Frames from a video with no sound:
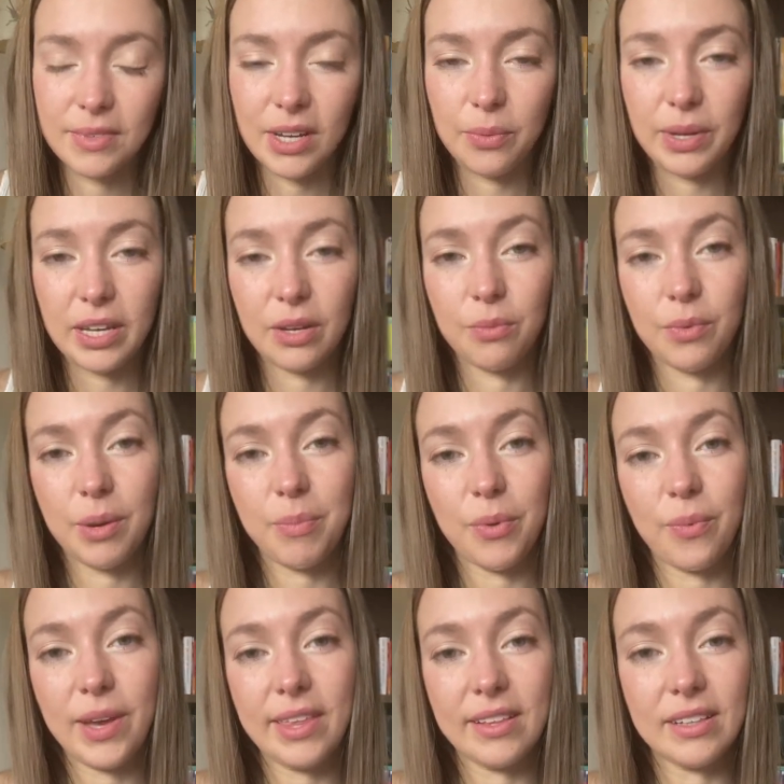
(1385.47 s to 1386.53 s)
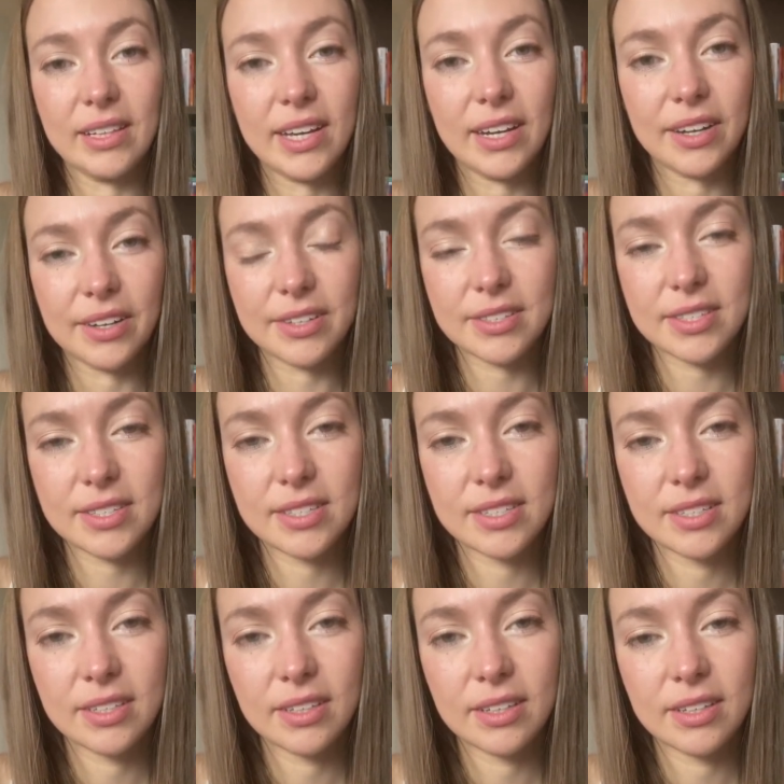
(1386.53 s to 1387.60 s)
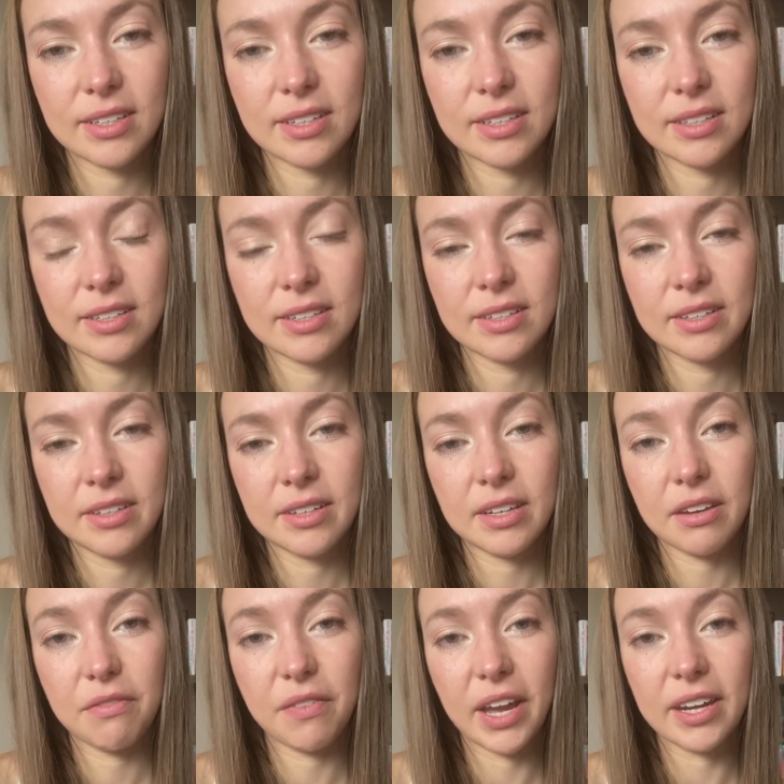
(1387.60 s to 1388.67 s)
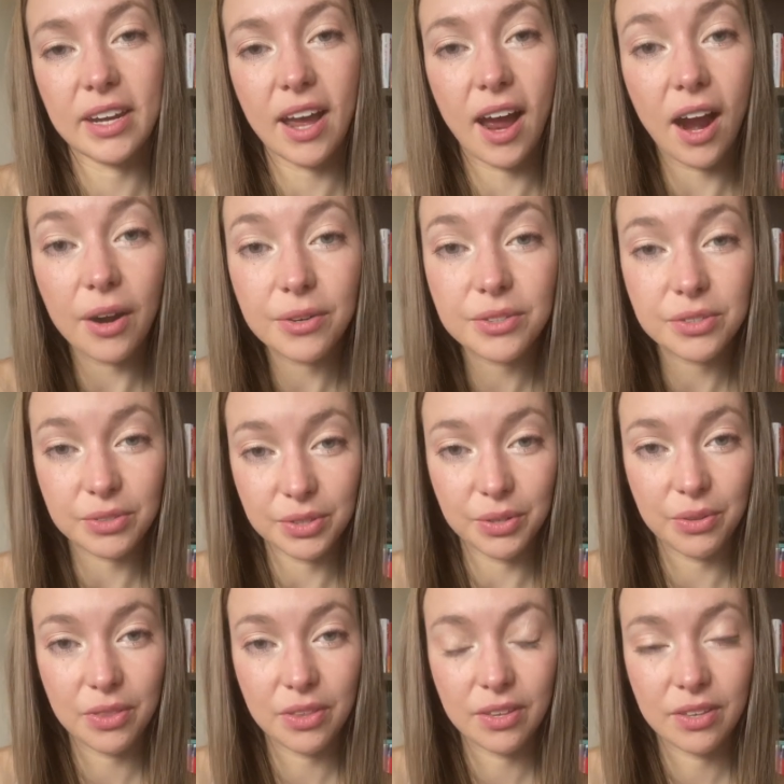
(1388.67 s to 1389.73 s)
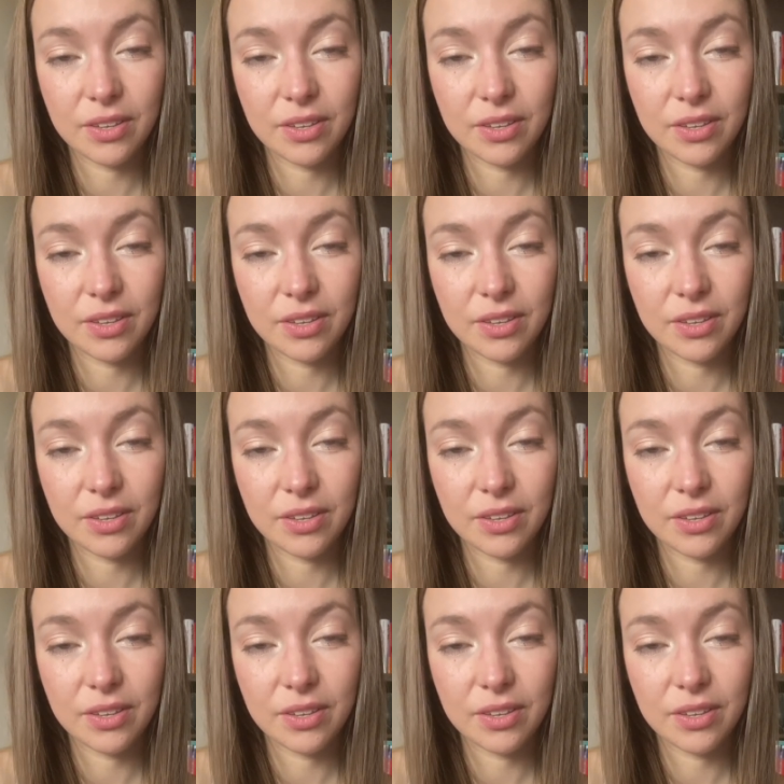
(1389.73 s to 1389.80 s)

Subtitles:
We can rip away the layers to find our truth,